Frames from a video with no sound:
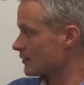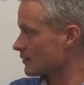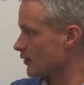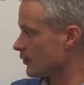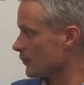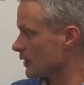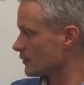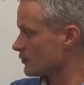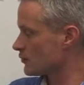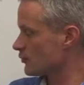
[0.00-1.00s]
so
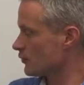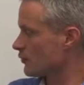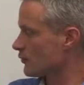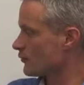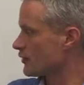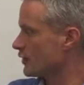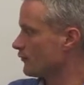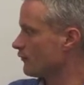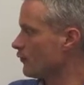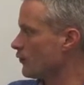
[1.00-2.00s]
1, 2, 3,
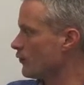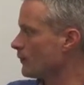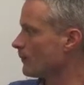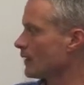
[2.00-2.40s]
4,